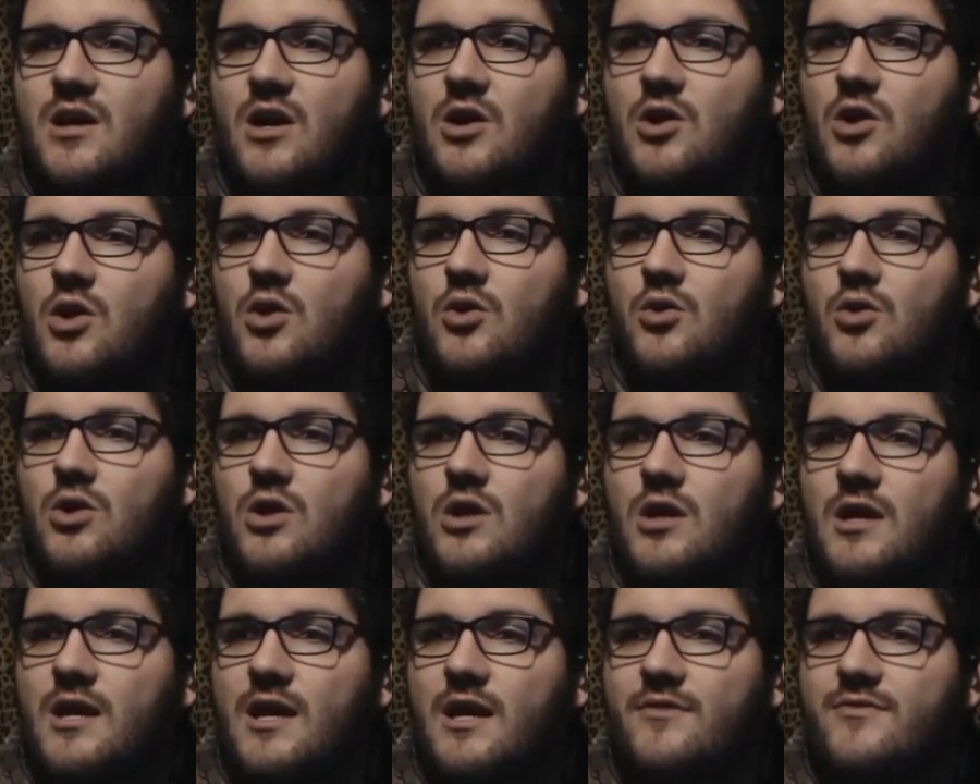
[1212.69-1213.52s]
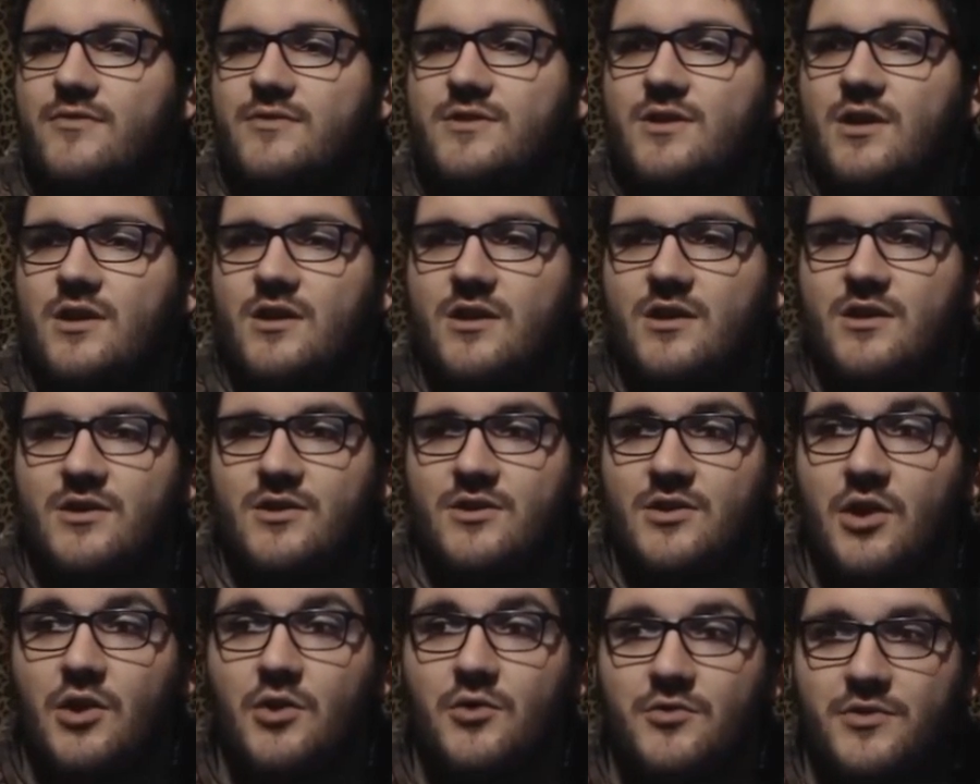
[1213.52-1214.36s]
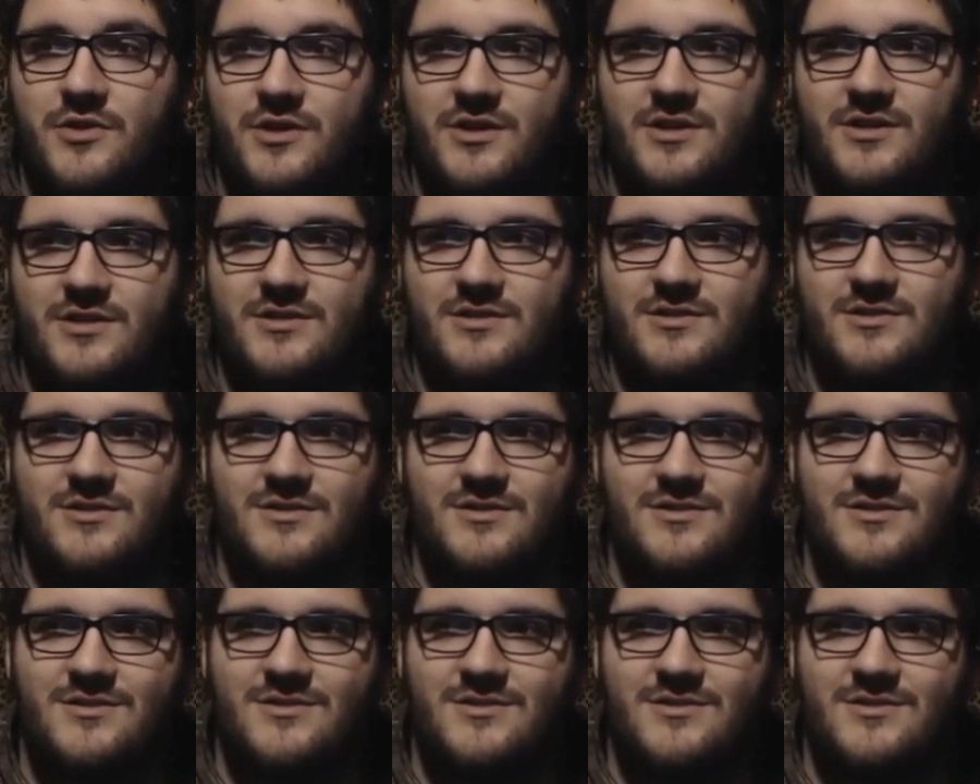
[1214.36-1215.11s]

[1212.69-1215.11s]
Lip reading: Alola avatar clothing.